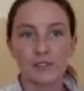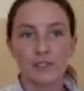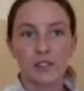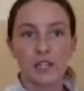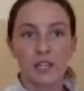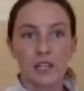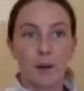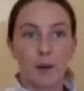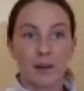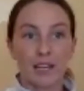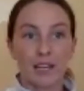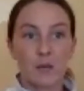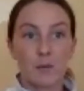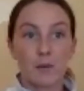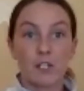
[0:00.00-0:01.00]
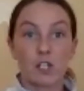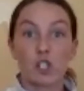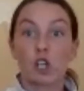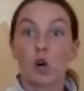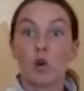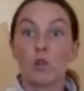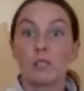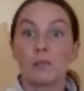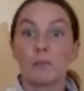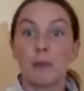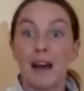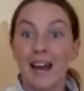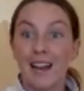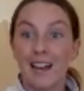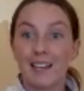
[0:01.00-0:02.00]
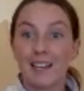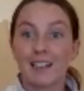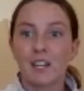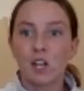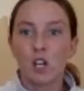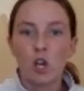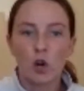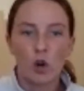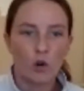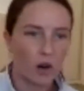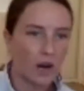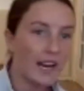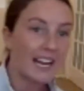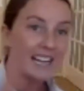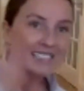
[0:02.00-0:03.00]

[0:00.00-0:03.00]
have to think about keeping the shoulders back. All right,